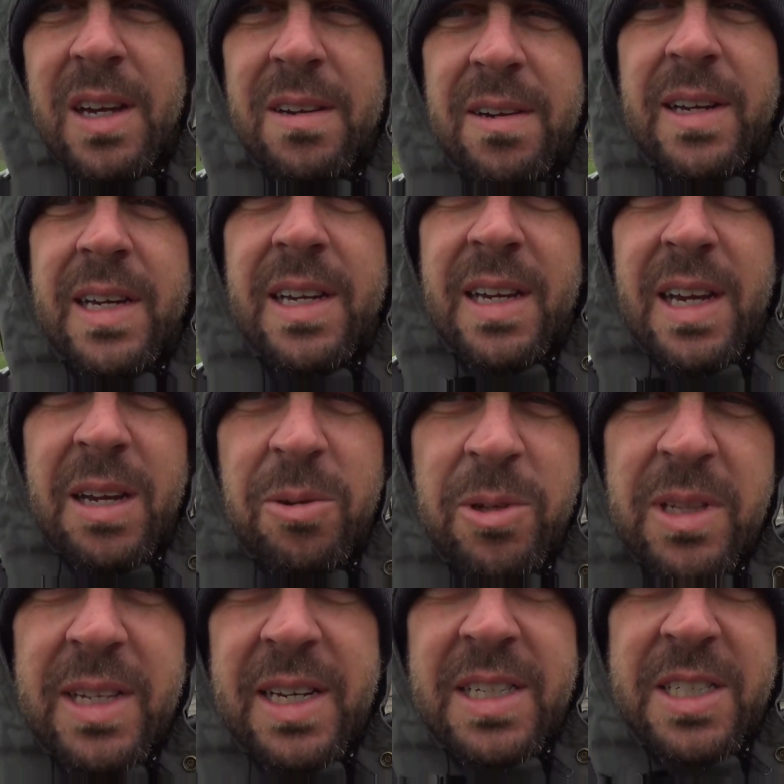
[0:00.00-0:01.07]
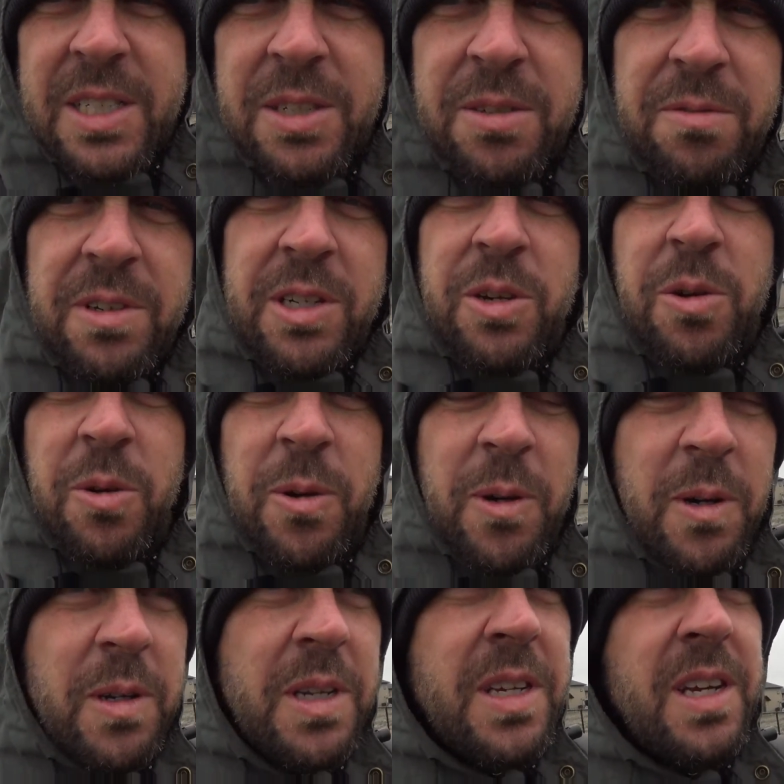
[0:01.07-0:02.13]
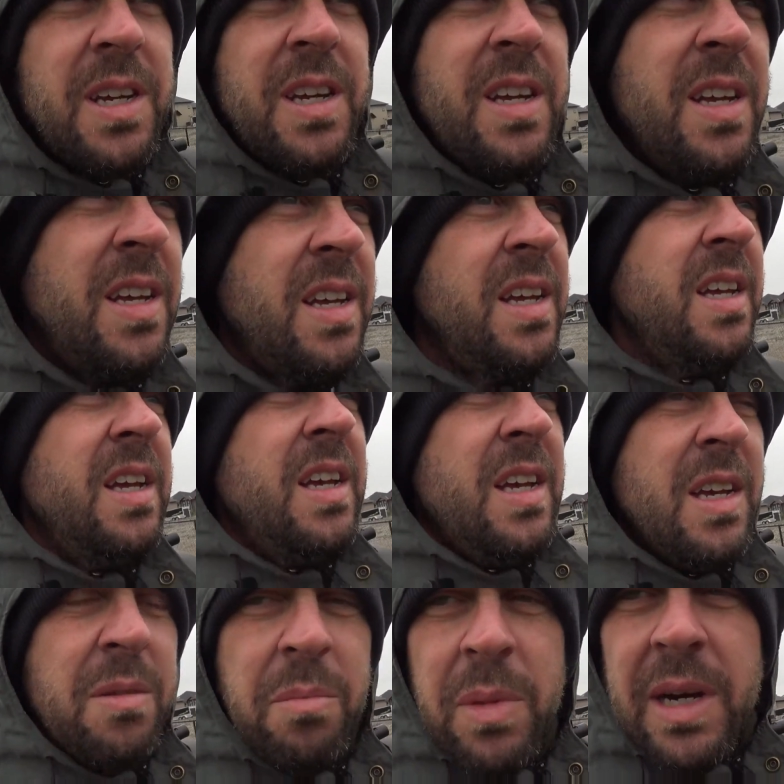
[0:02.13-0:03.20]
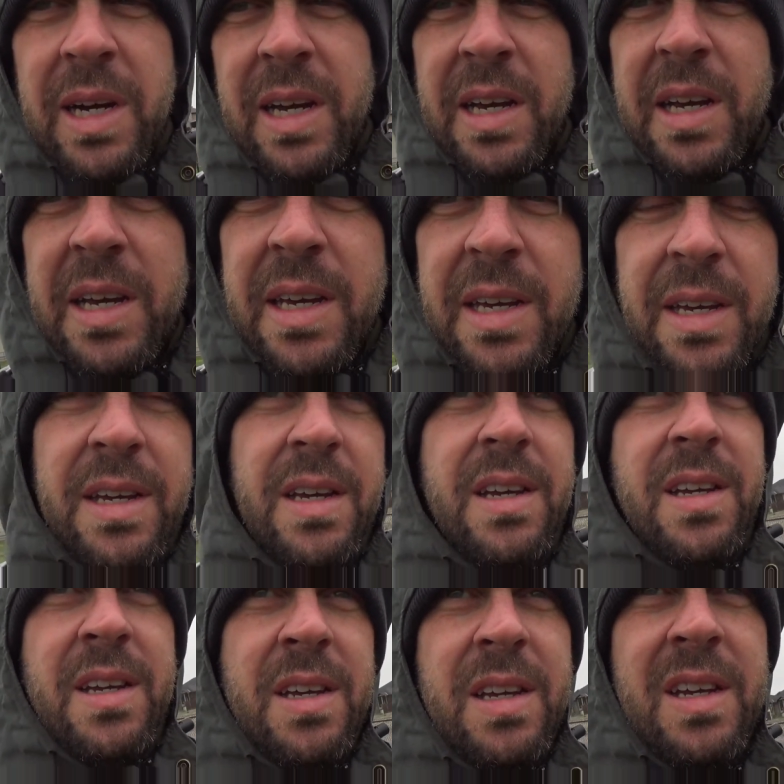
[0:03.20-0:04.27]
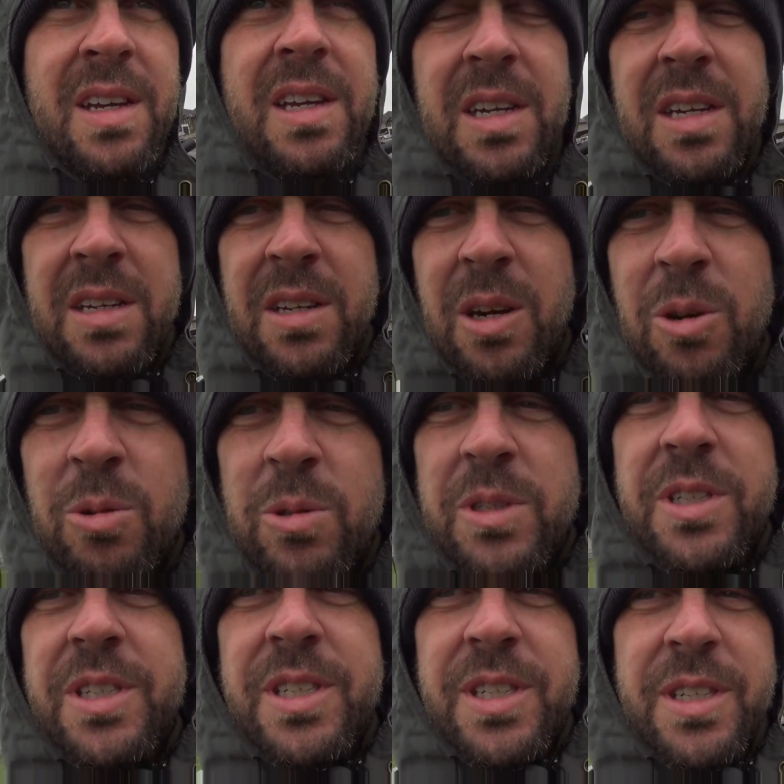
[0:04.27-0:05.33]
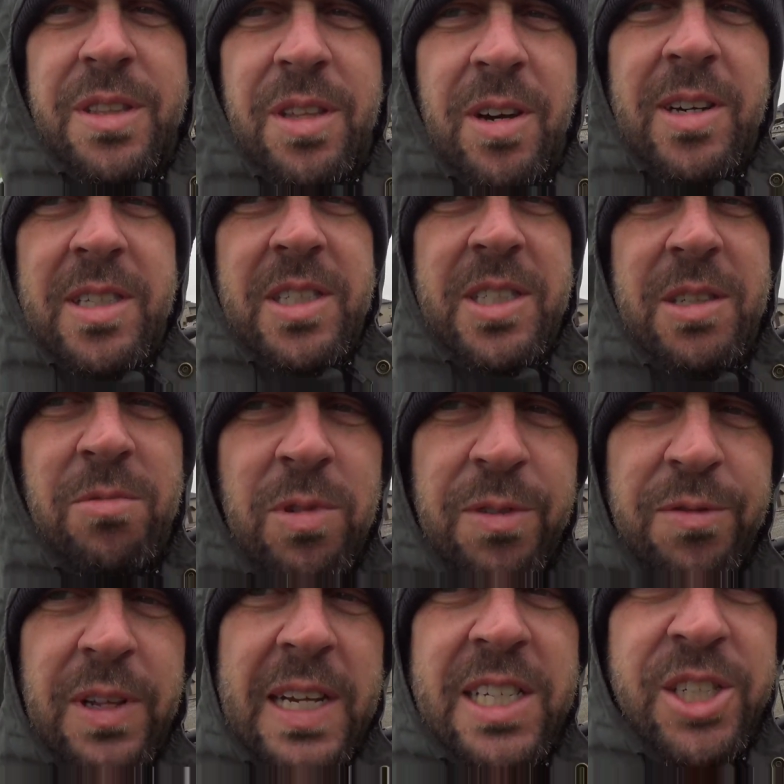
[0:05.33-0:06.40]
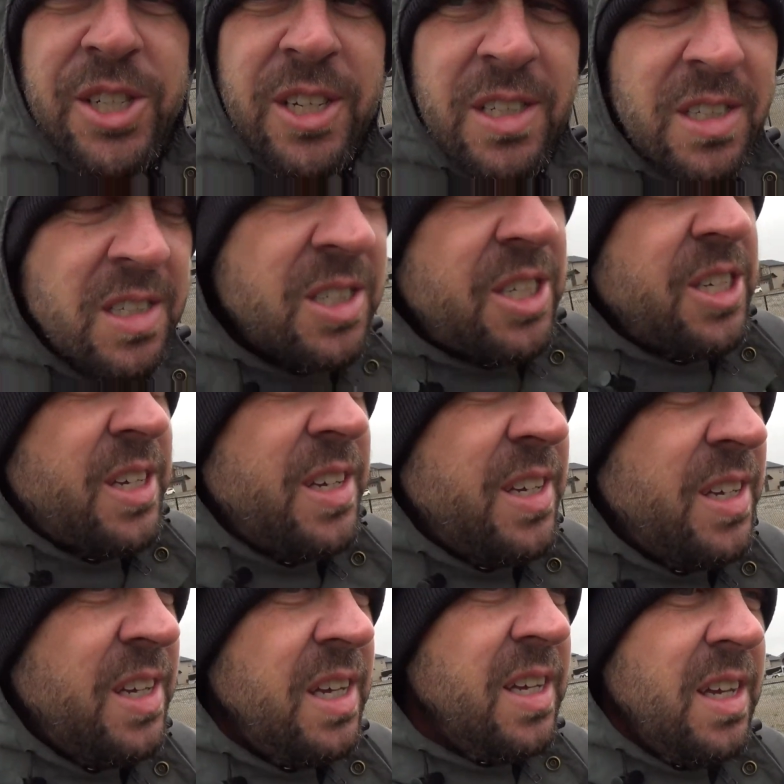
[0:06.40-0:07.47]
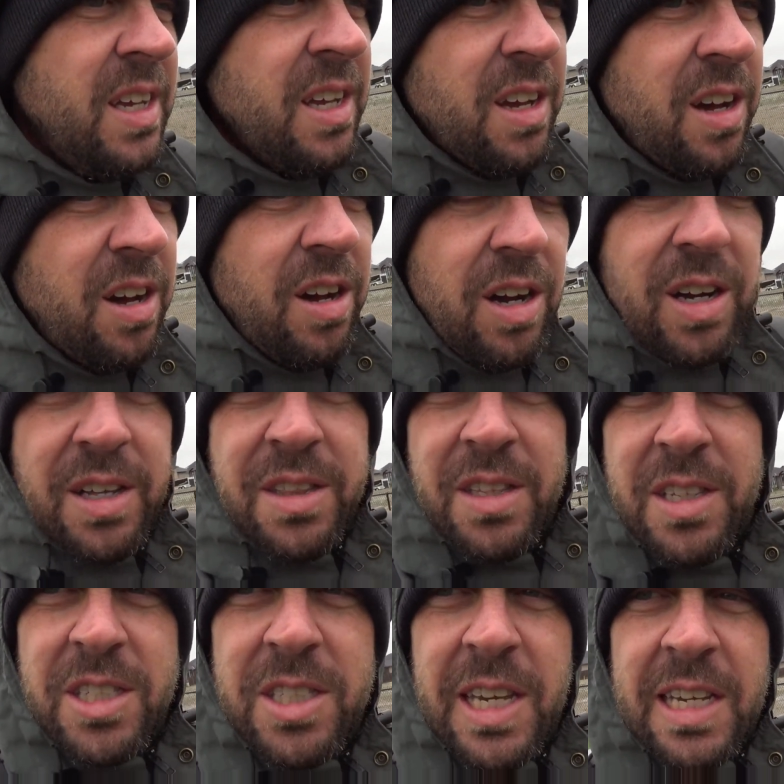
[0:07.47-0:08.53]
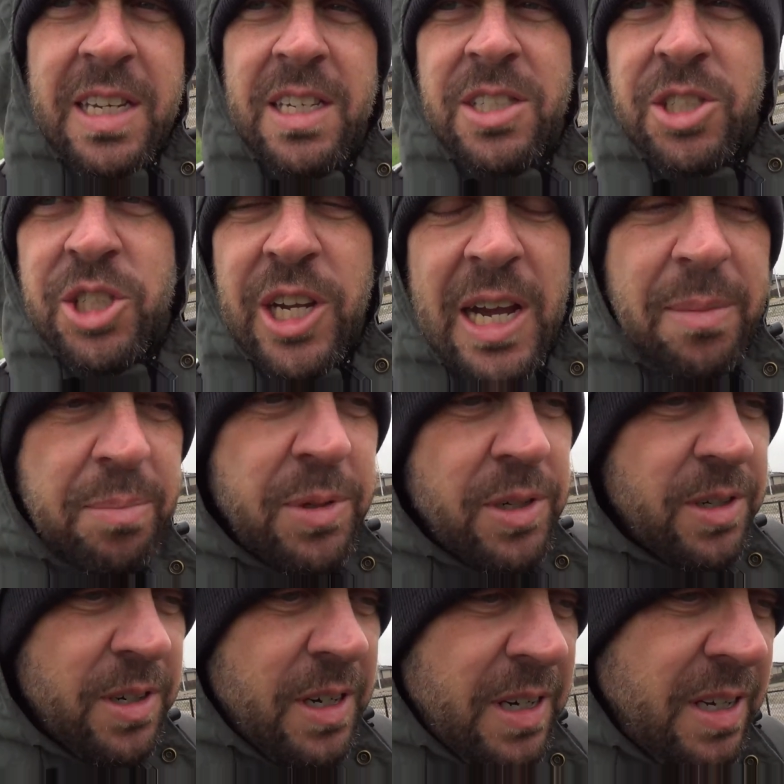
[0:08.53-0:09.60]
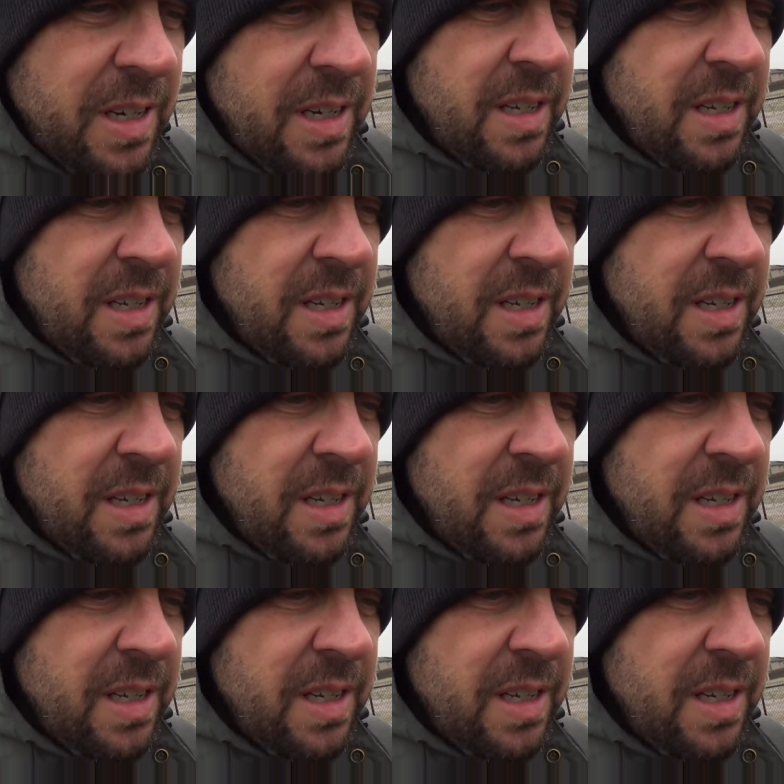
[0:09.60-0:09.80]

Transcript: Alright, I would like to record my notes, thoughts, and reflections on the second chapter